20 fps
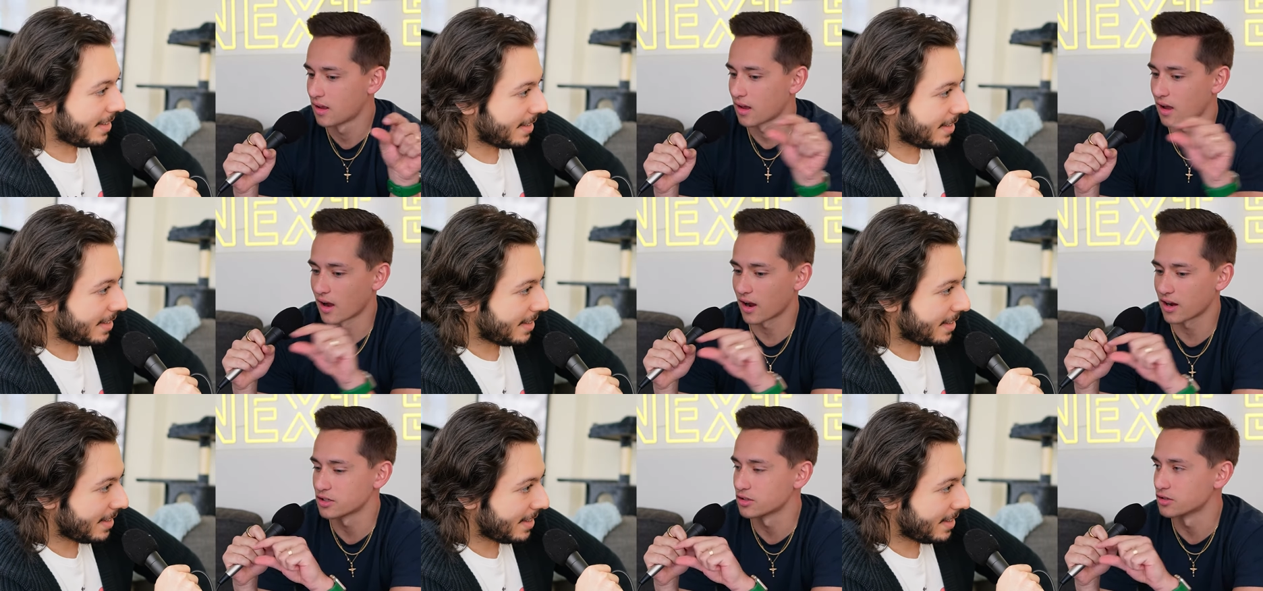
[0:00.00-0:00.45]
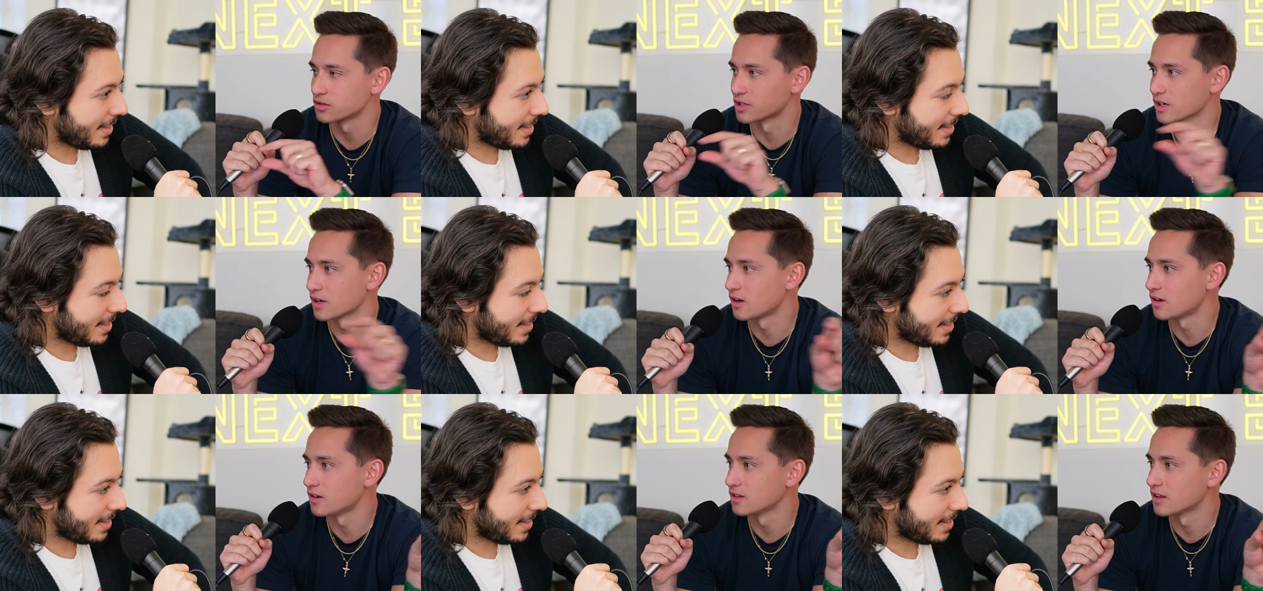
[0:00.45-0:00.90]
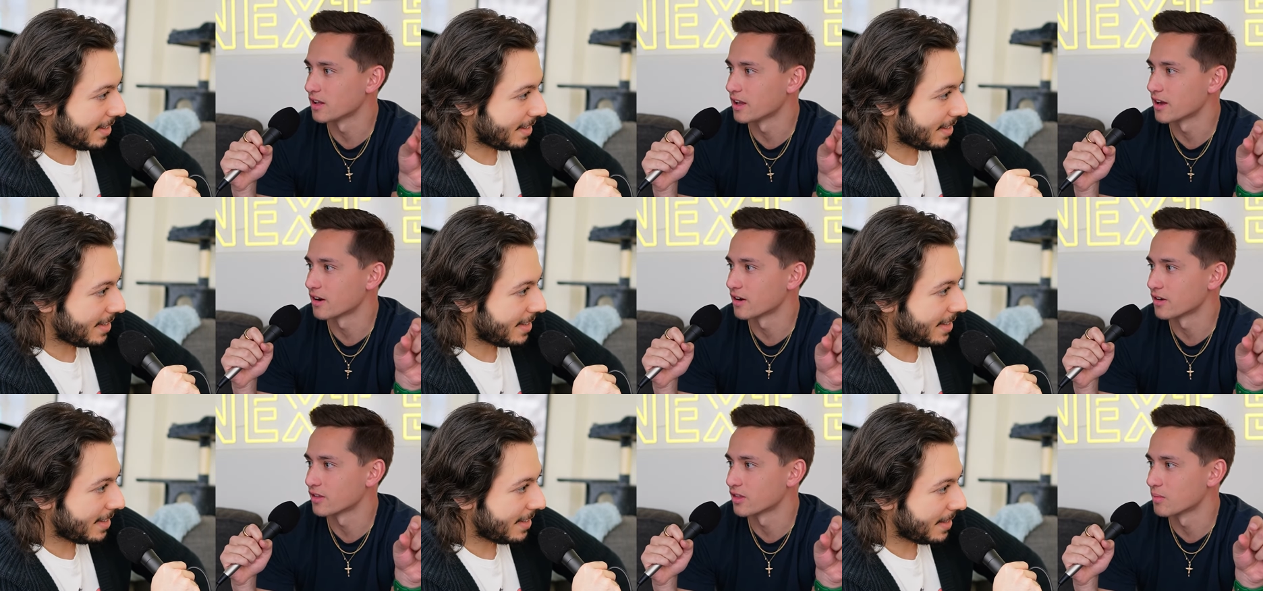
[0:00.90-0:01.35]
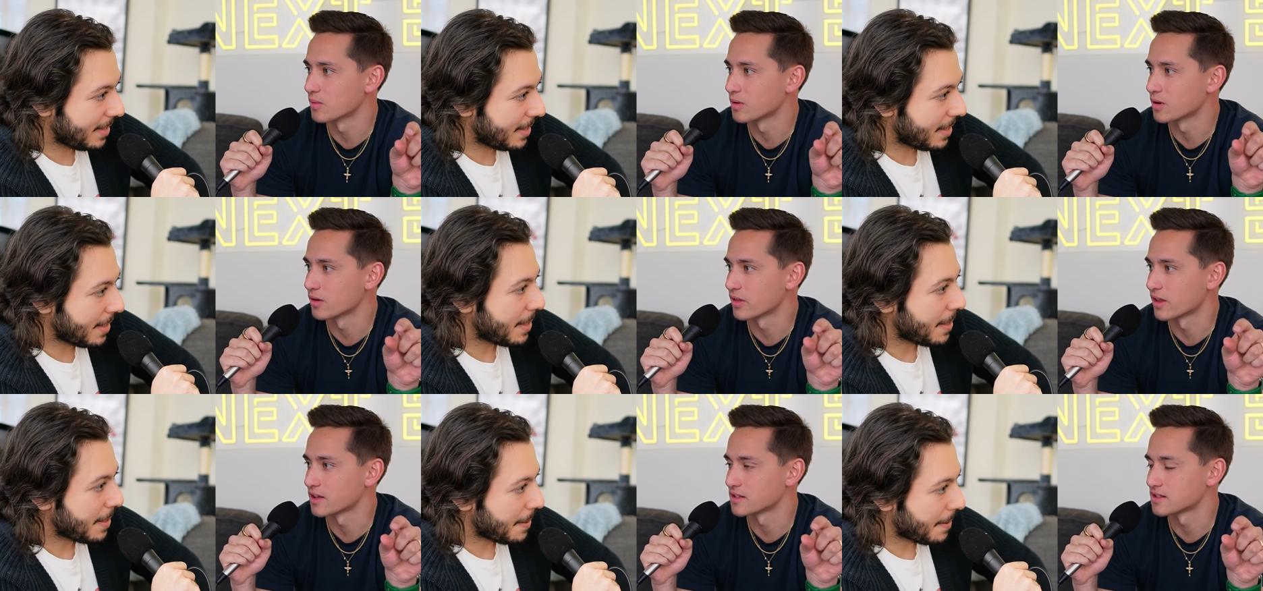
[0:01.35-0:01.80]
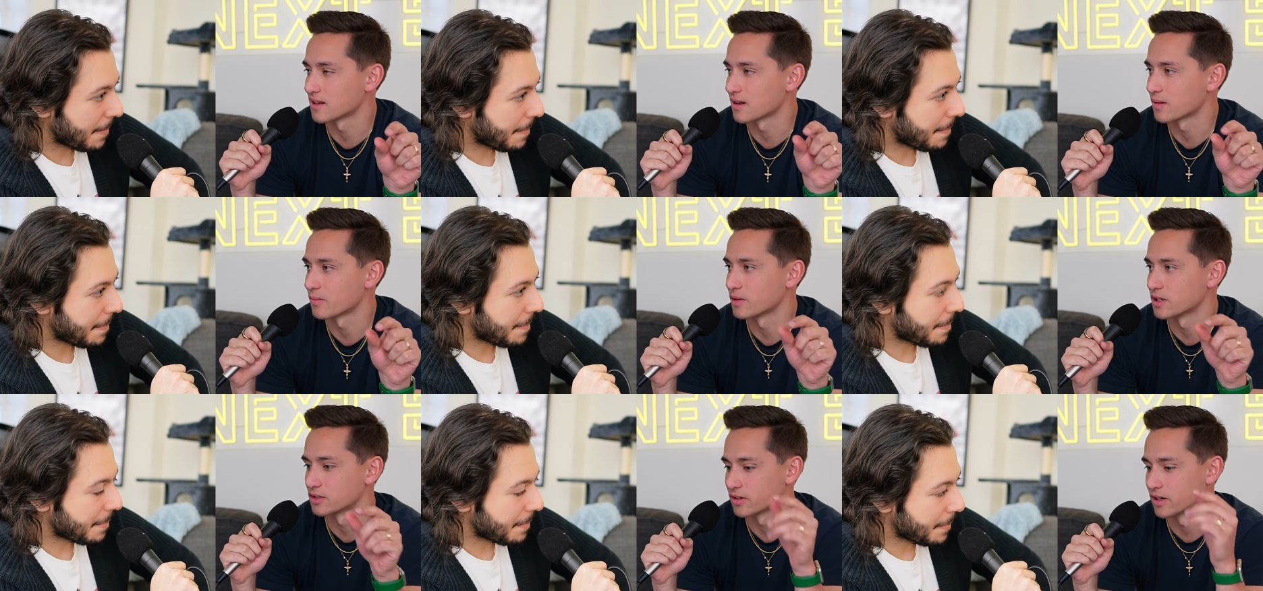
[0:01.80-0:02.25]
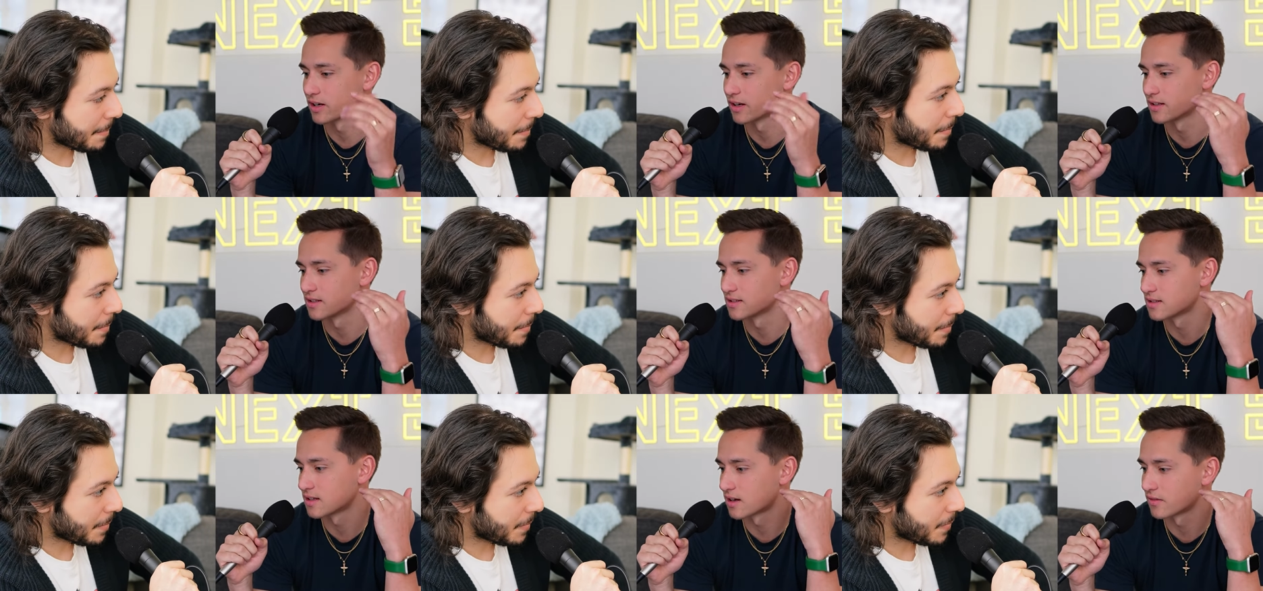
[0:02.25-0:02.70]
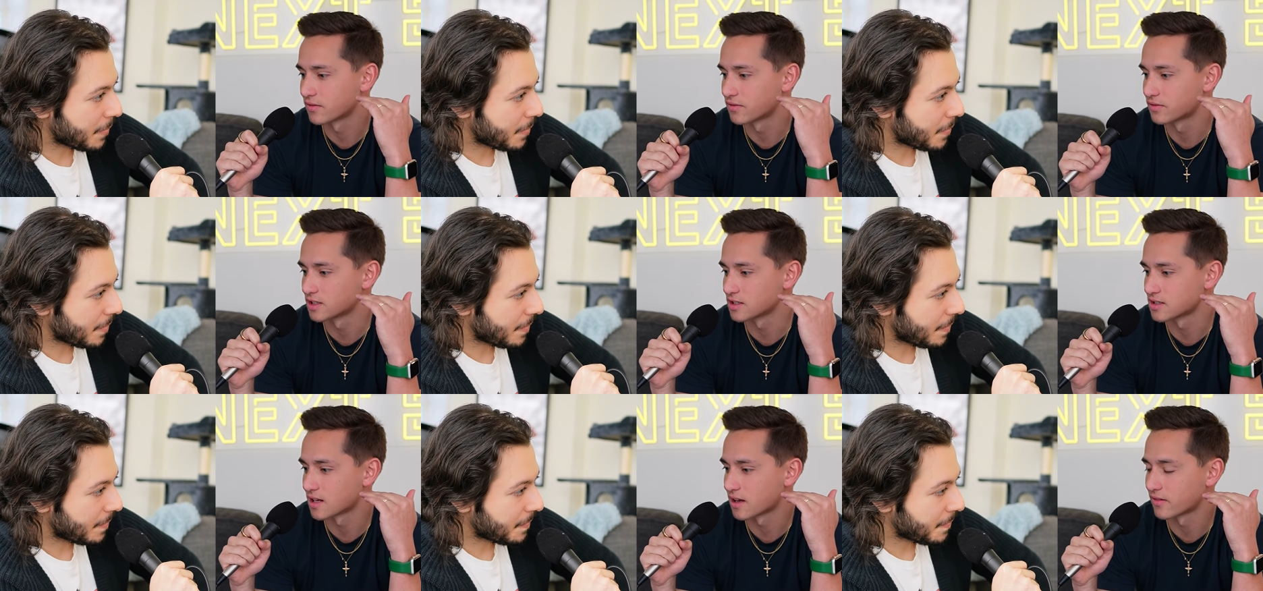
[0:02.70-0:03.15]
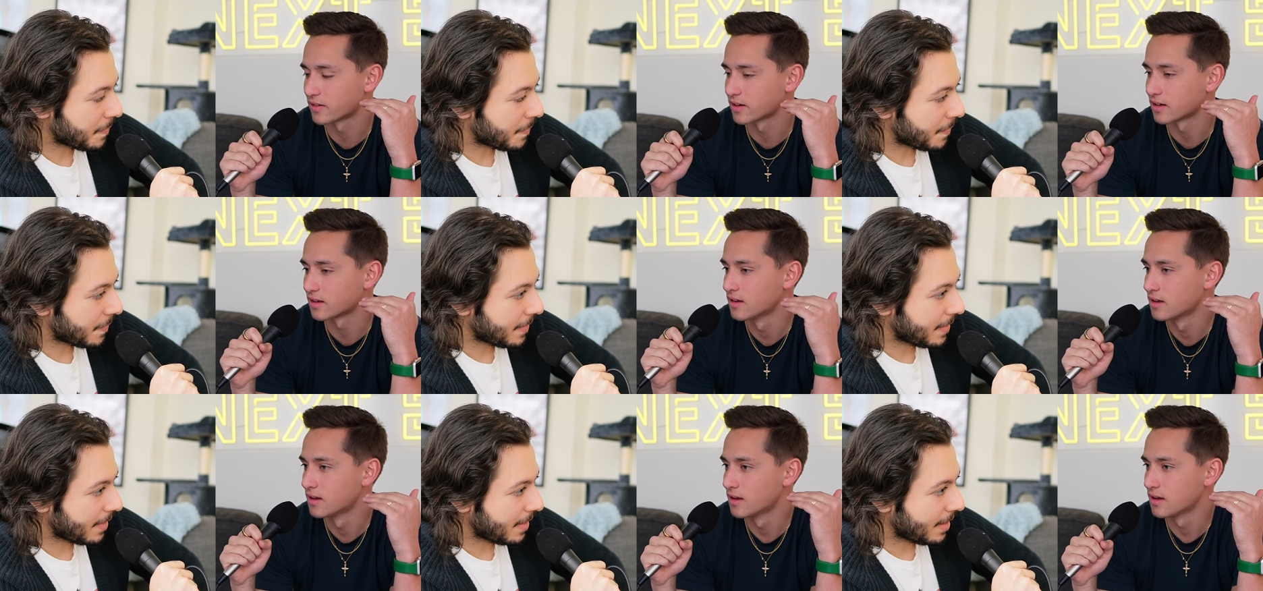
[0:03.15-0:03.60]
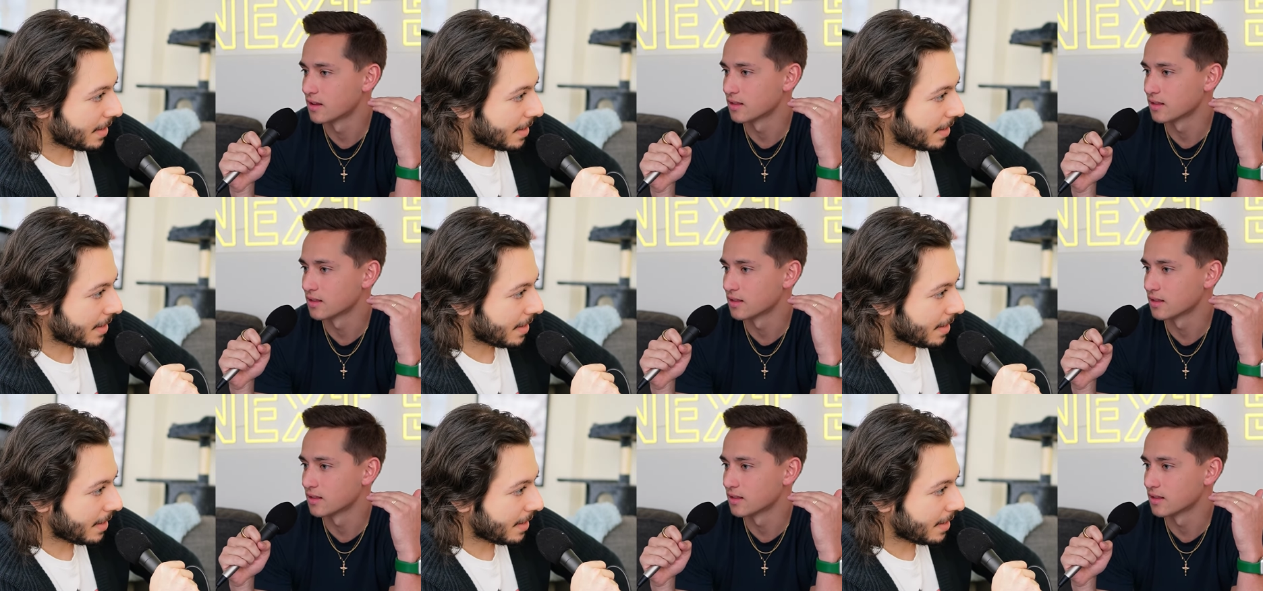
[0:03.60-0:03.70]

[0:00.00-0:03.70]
Speaker 1: hydrogel layer in the middle of that sandwich right instead of just having